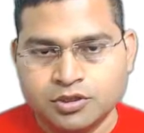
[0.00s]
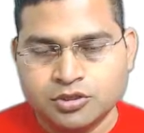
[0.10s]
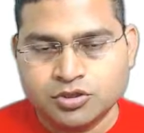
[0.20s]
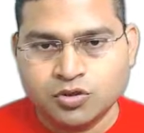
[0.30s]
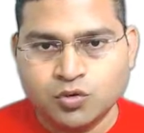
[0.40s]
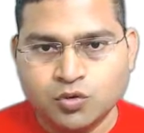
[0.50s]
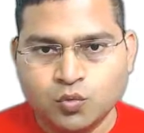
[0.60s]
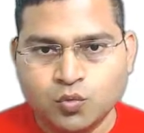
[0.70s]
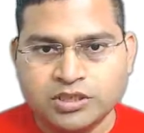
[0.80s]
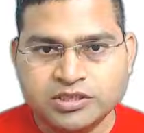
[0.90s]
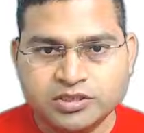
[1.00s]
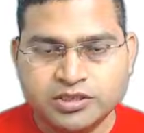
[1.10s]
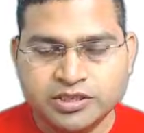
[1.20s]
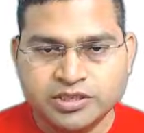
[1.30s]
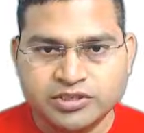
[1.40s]
So once
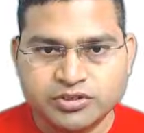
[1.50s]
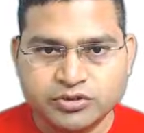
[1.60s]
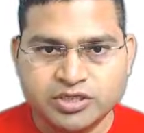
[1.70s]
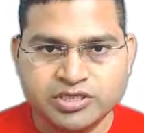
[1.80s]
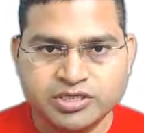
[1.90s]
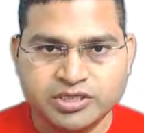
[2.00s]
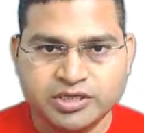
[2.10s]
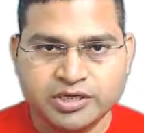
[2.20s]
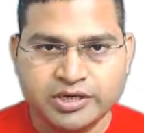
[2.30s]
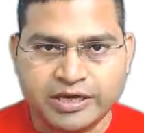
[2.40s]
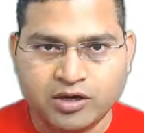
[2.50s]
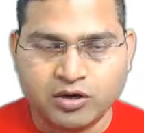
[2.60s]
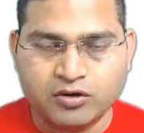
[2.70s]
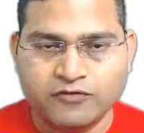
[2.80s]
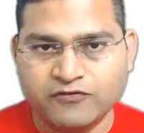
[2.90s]
the installation
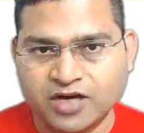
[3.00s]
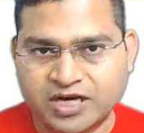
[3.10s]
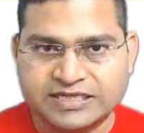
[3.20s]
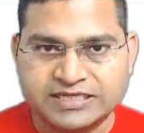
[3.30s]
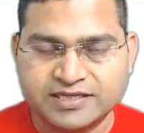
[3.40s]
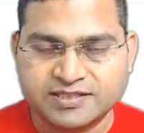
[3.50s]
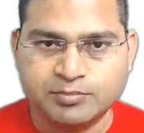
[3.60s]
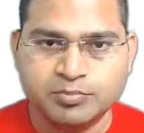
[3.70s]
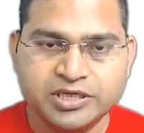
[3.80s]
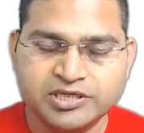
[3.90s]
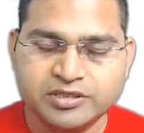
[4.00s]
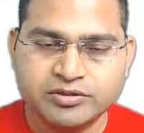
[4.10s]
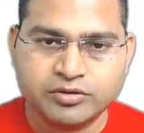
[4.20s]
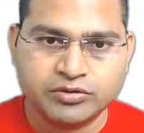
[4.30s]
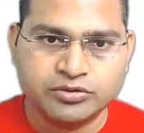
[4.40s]
of Kite has completed
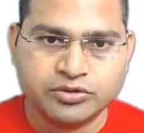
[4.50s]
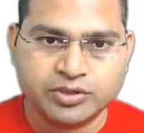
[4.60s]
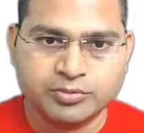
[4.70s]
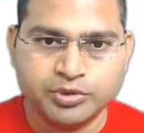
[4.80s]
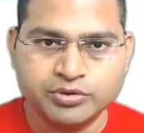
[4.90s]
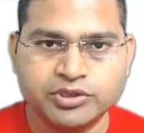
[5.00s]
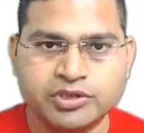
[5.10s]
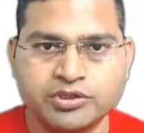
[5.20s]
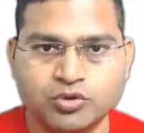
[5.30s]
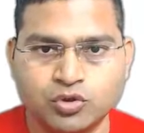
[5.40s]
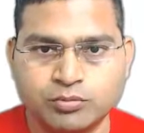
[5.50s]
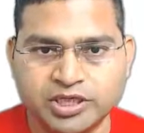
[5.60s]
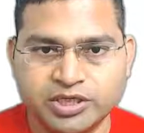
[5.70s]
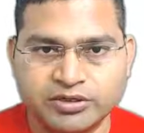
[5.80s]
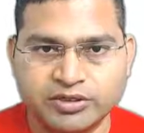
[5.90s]
on your computer, you will
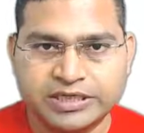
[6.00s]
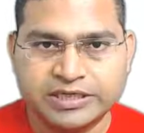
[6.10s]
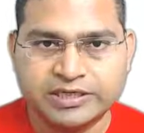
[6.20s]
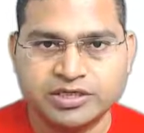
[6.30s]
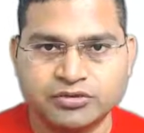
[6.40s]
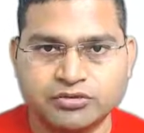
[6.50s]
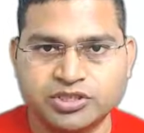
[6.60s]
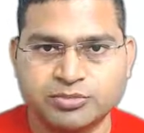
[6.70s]
be redirected to this